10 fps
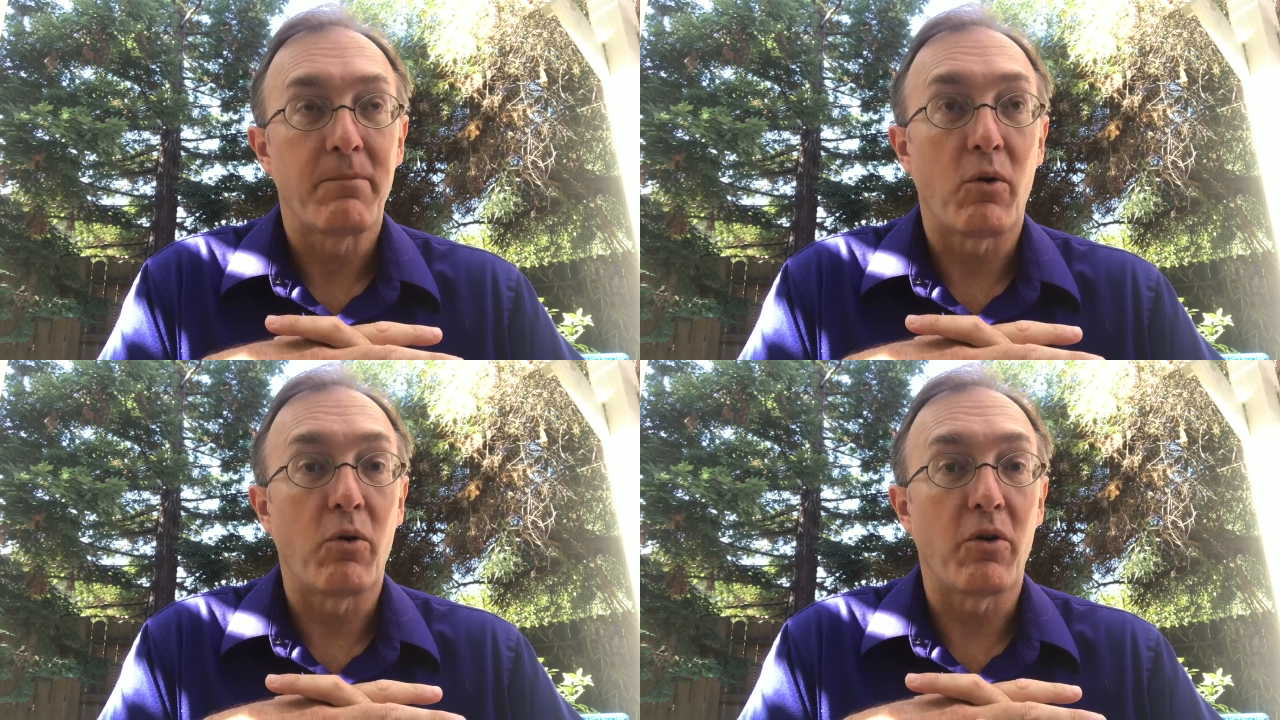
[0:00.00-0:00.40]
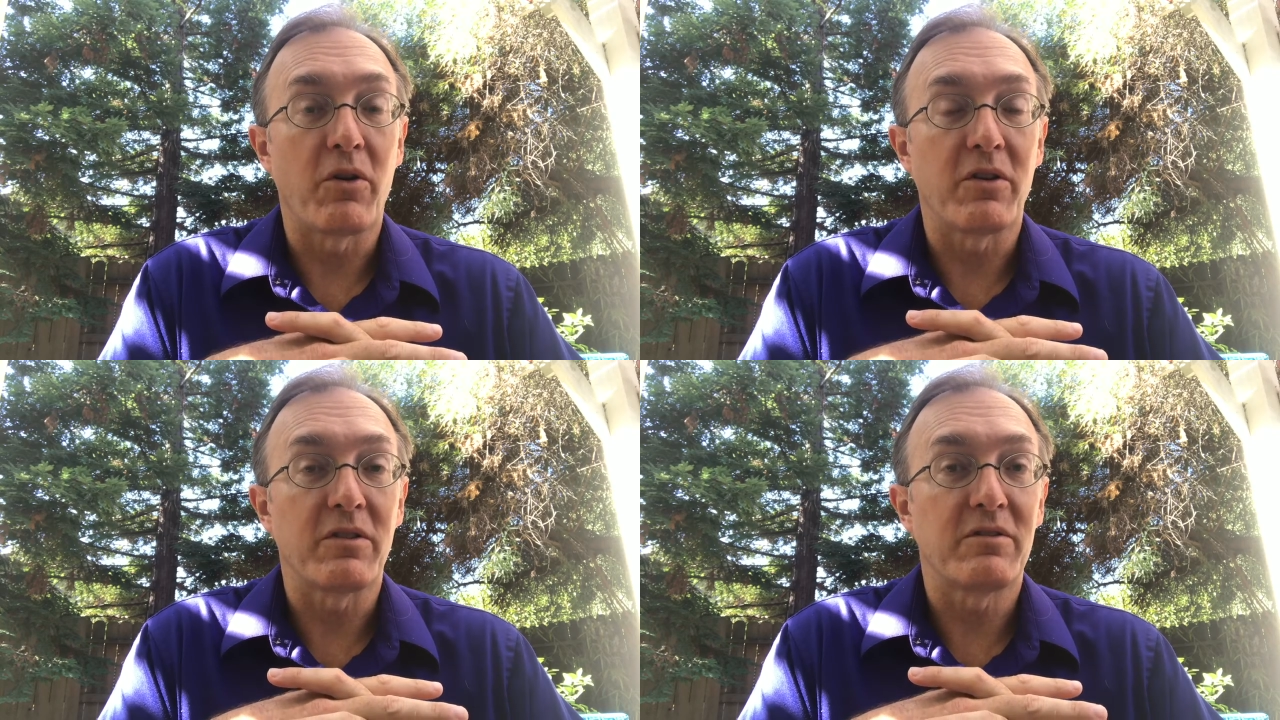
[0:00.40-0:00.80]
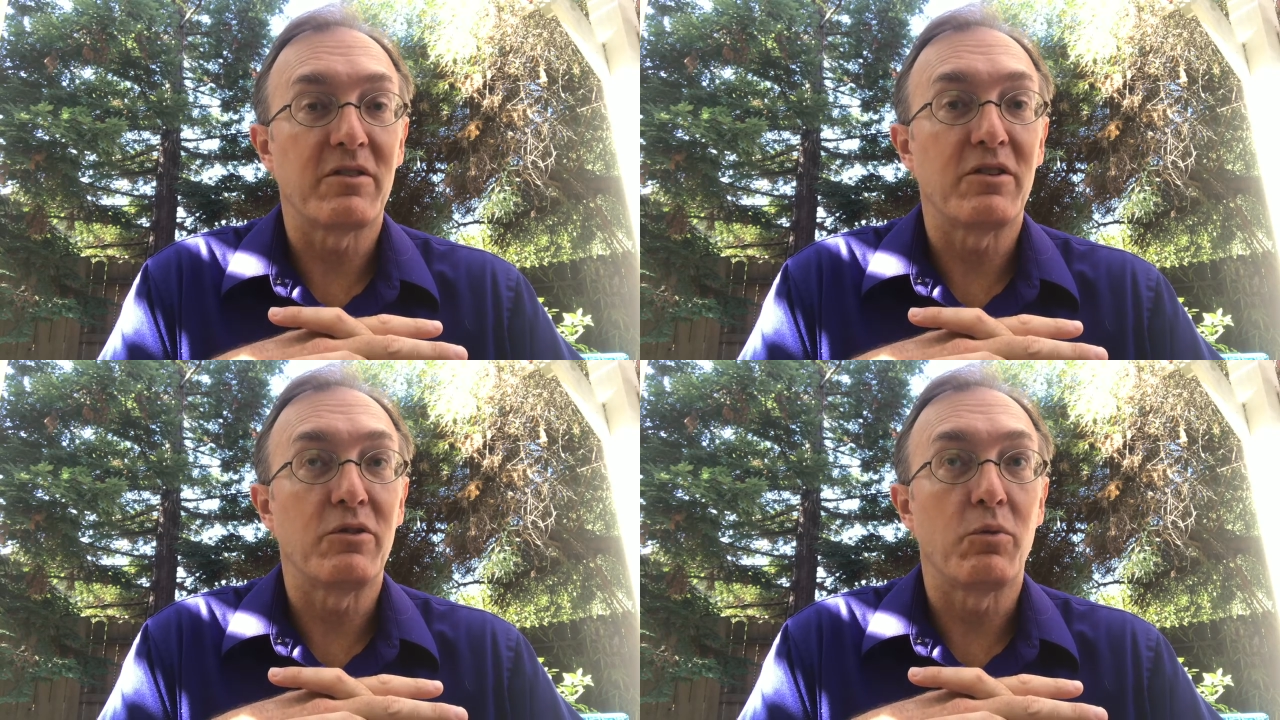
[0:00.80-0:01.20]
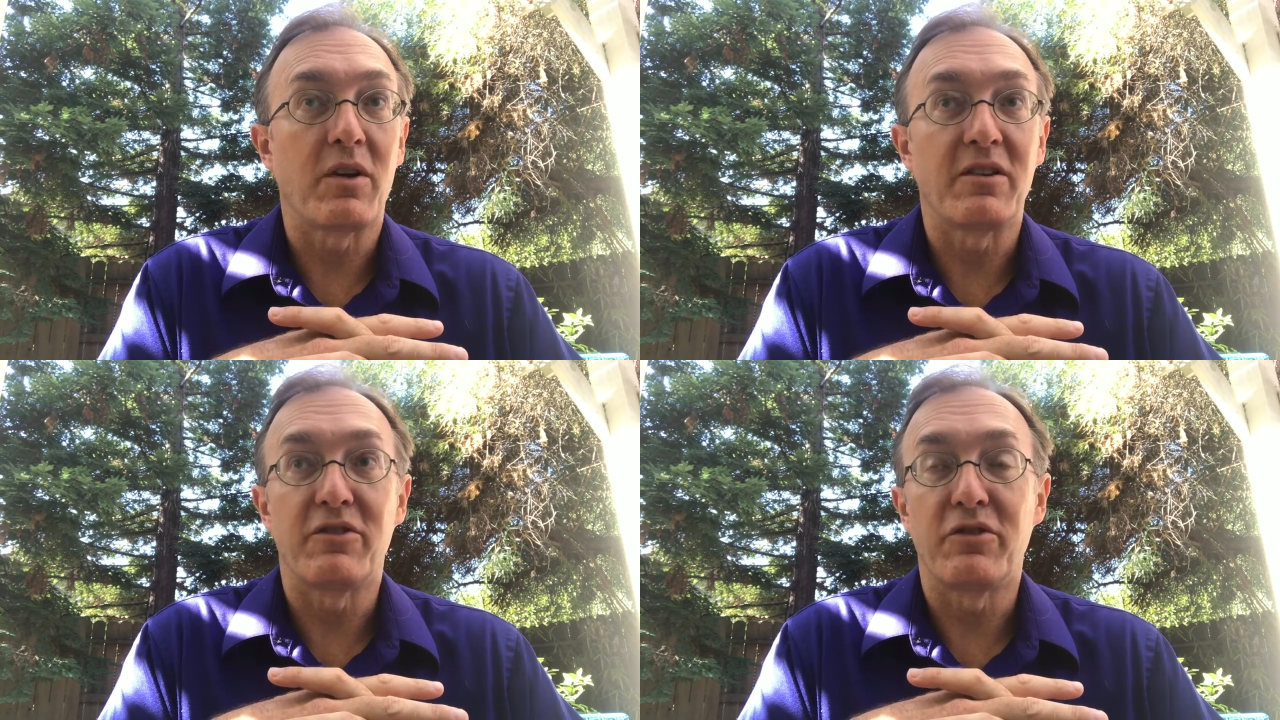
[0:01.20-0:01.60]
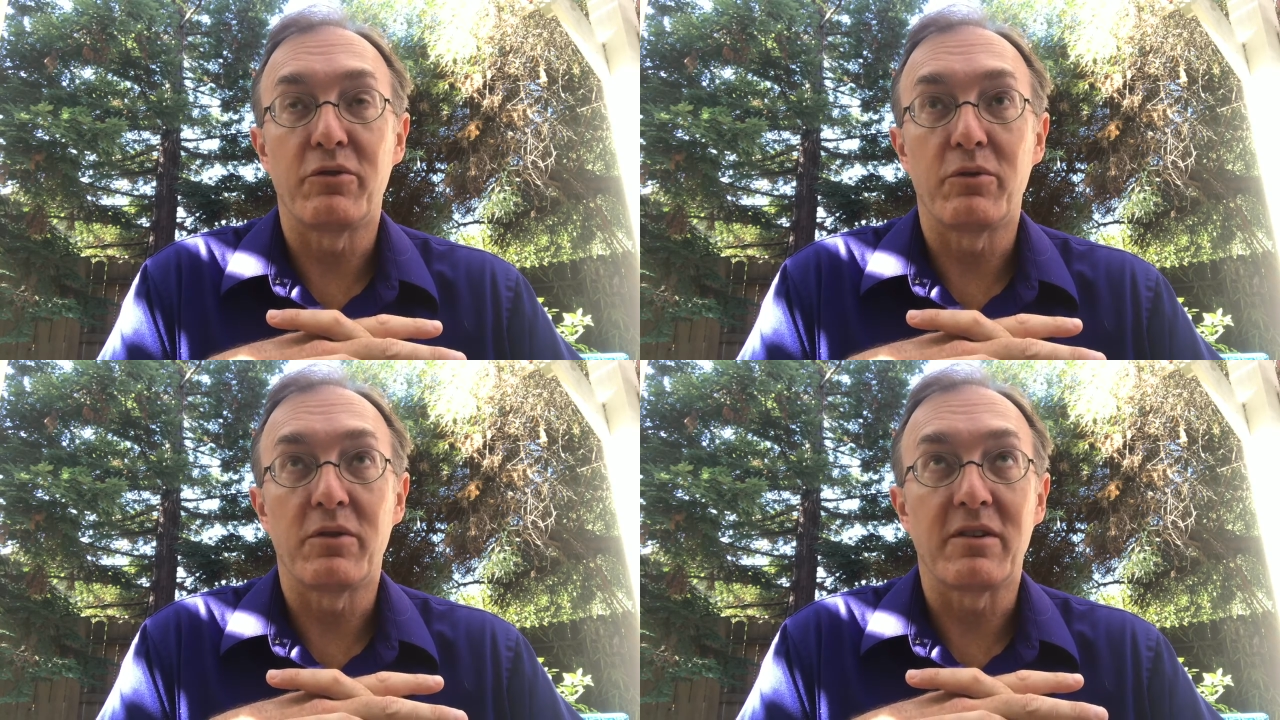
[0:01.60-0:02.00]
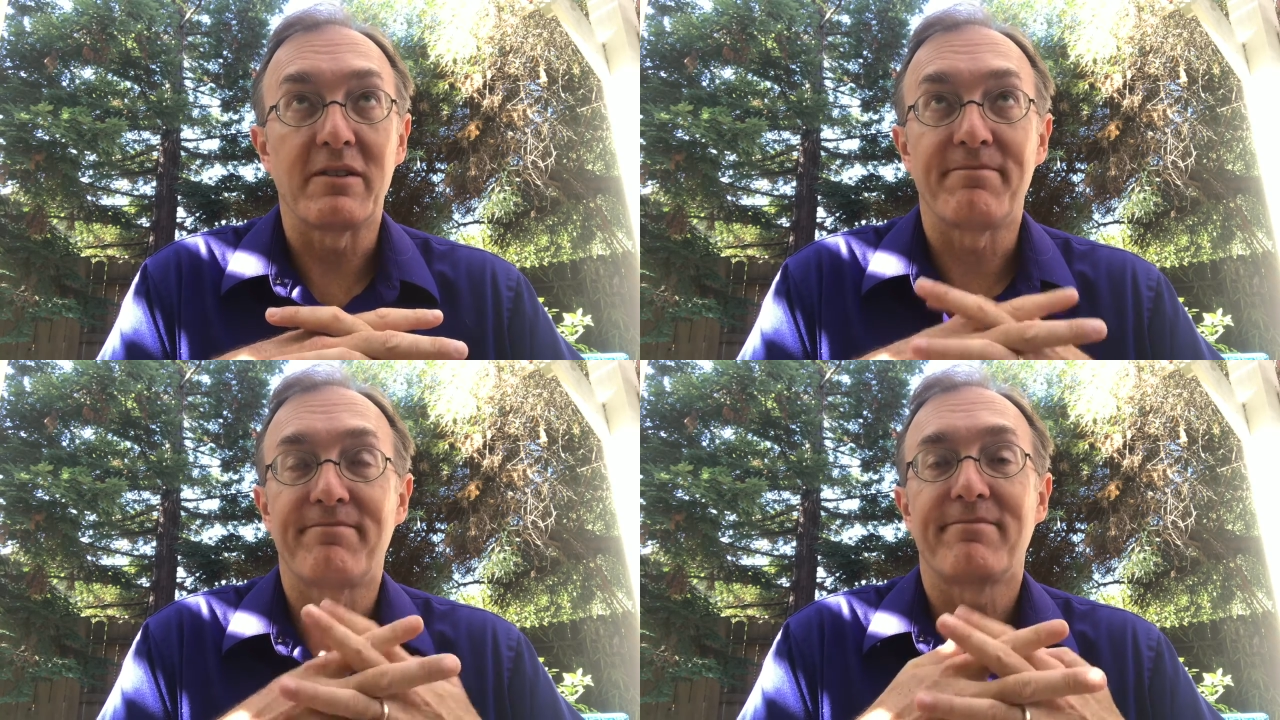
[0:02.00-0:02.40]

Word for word: or you wanted to uh,